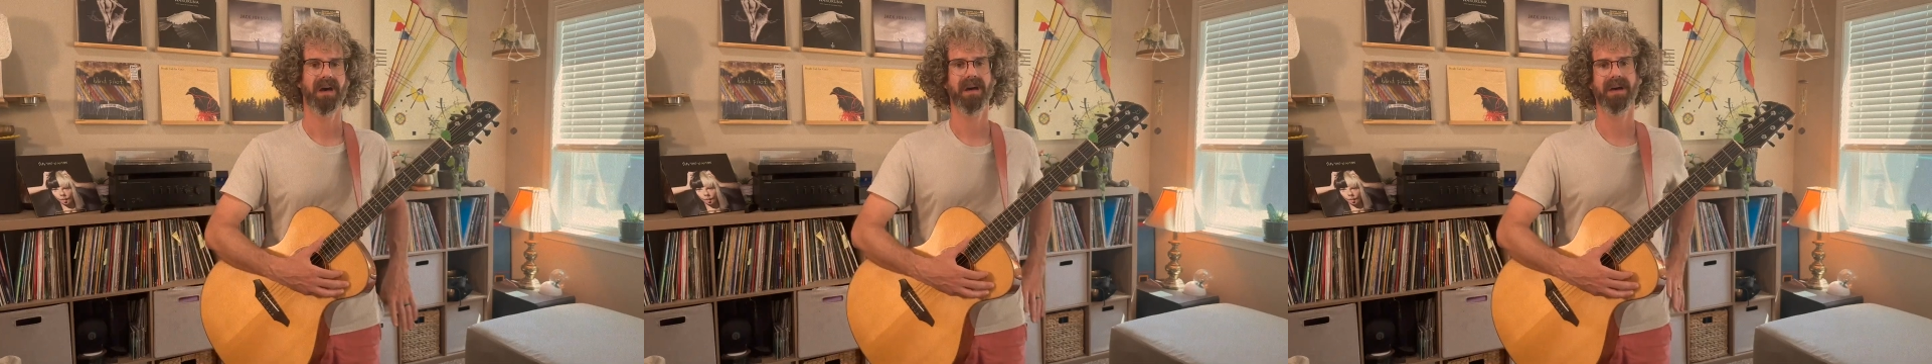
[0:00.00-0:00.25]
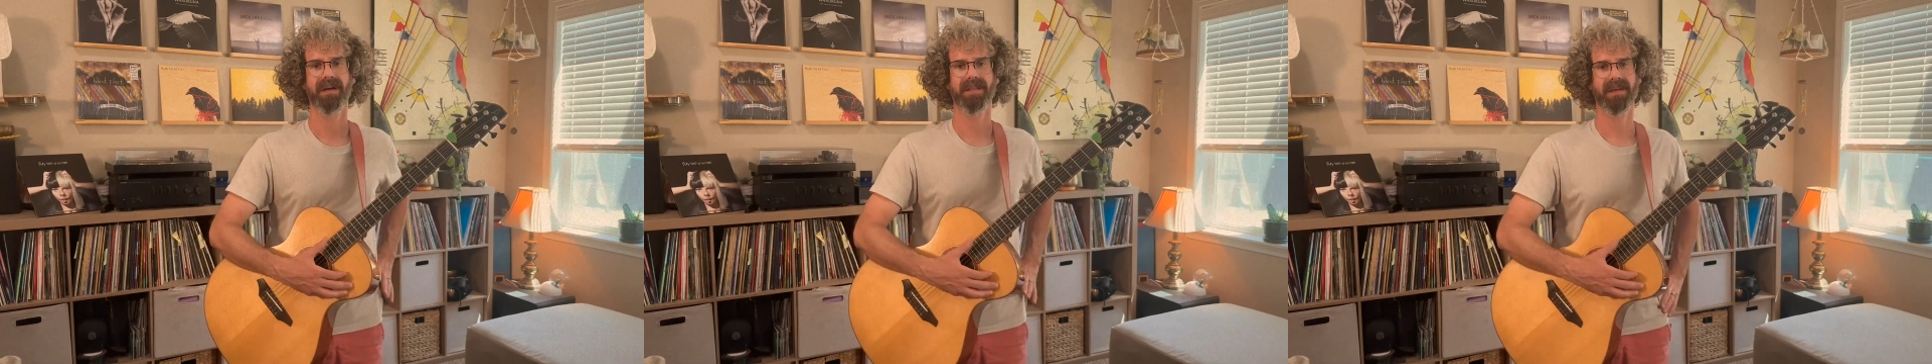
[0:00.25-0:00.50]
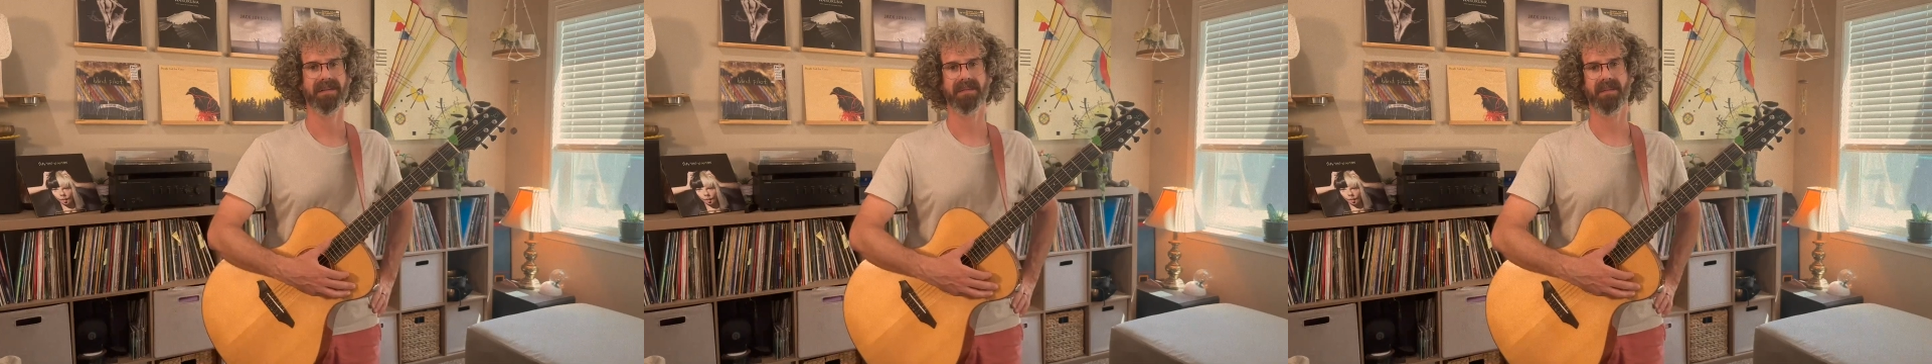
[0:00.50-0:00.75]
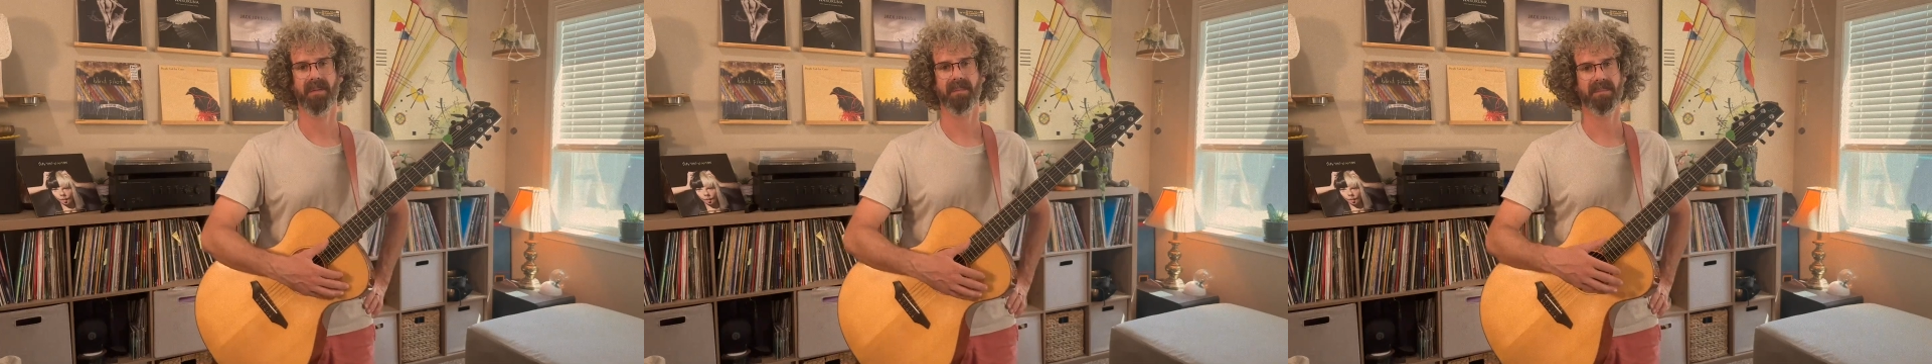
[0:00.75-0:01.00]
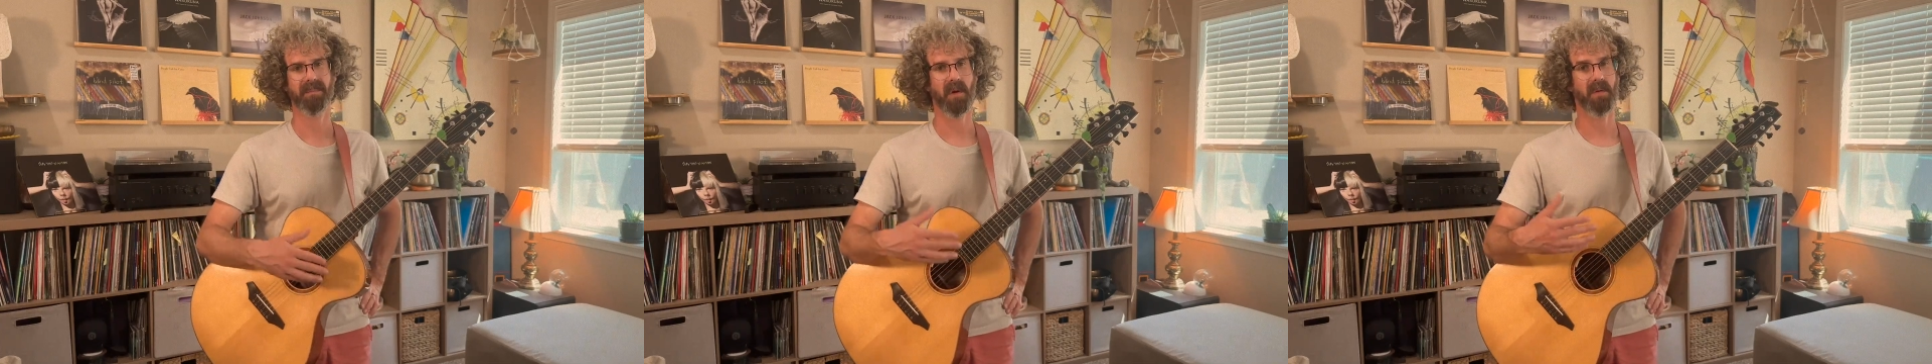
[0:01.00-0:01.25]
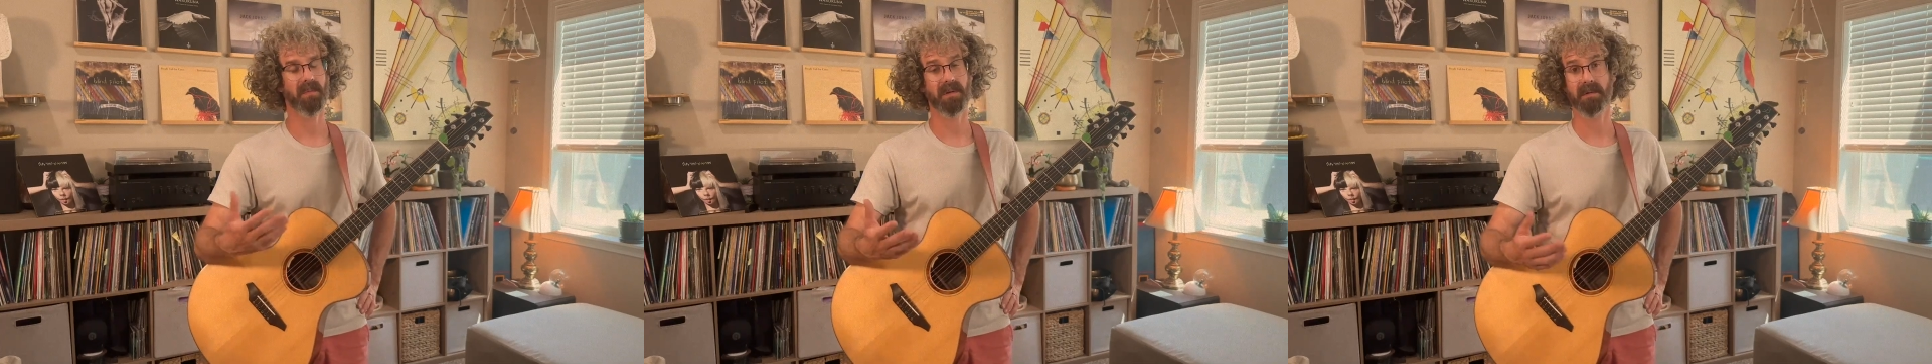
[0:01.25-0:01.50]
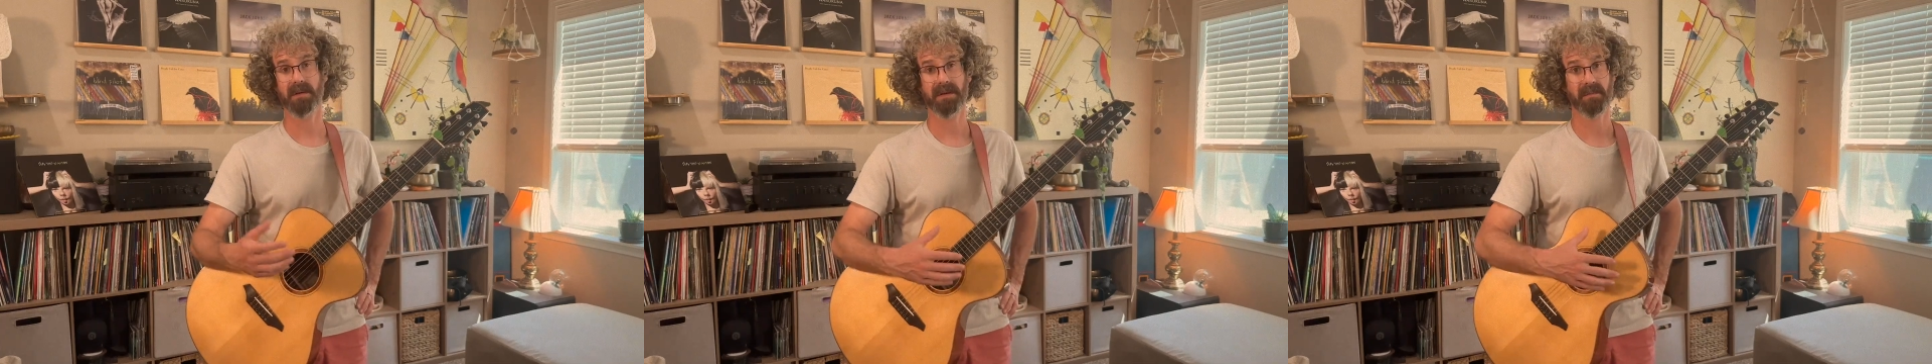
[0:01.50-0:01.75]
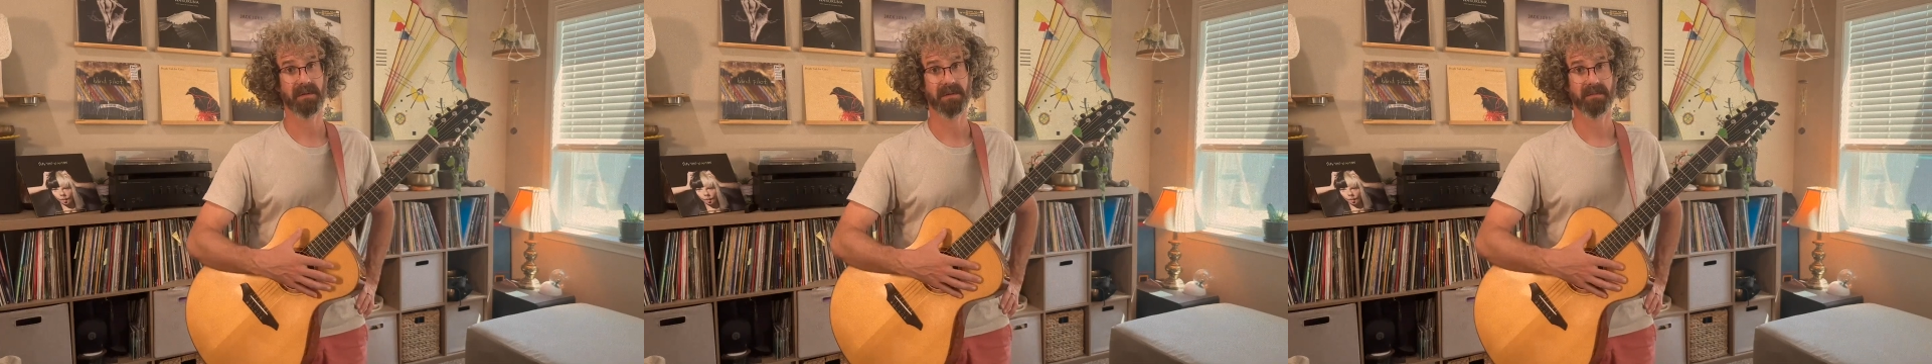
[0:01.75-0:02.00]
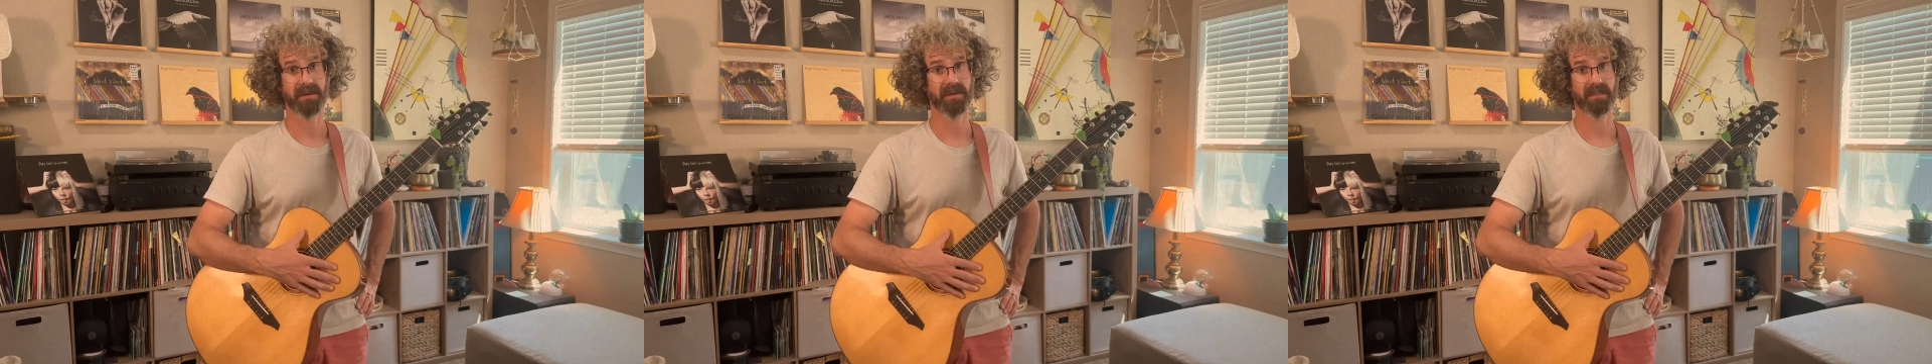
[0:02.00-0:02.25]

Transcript: that are really, really, really fun to